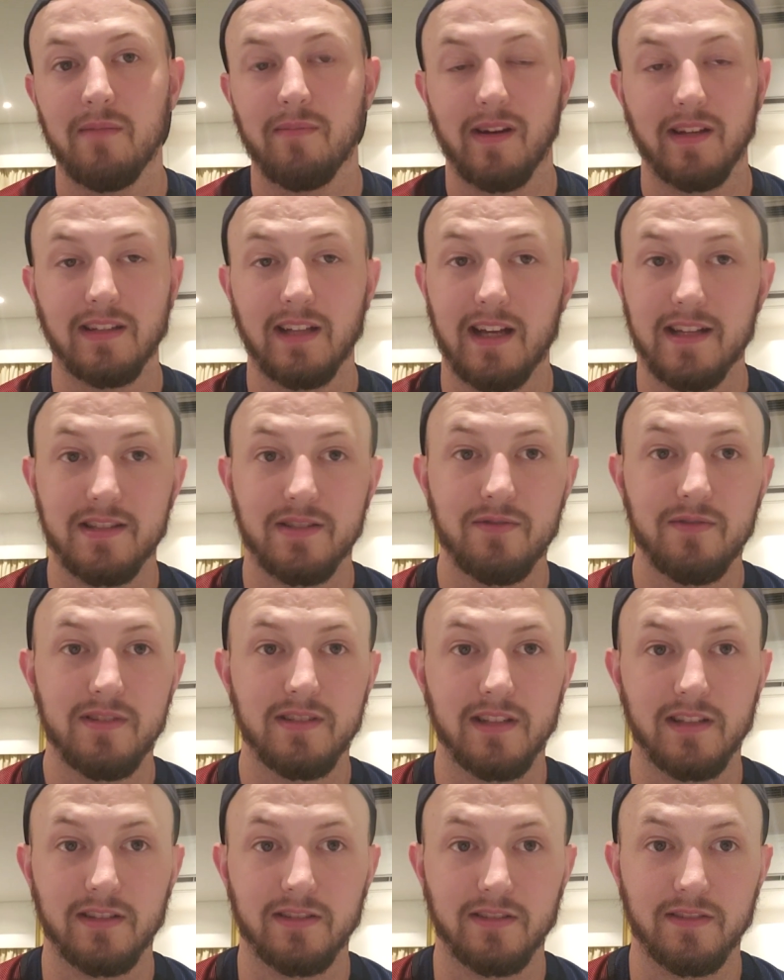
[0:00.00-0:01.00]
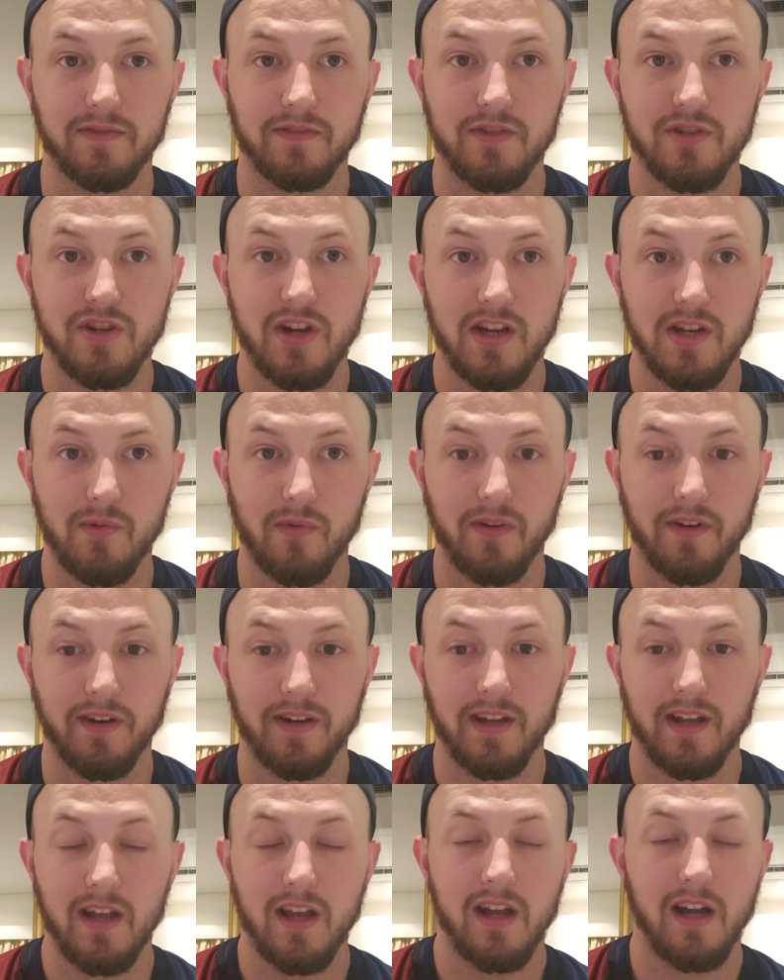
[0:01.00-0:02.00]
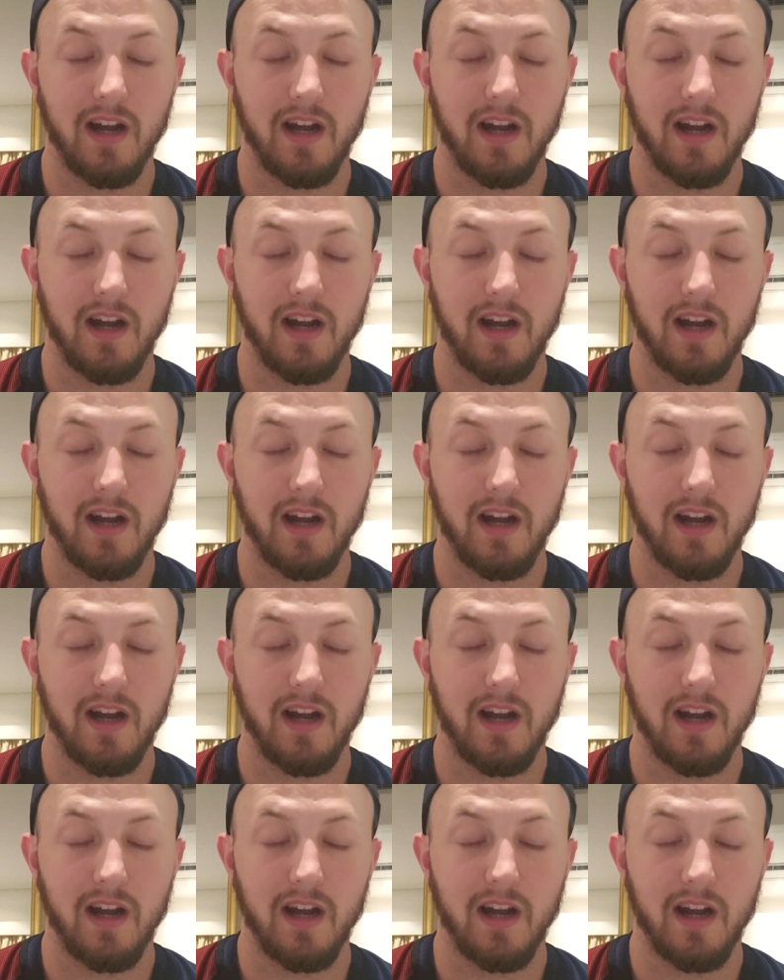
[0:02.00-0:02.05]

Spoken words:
my last newsletter for January,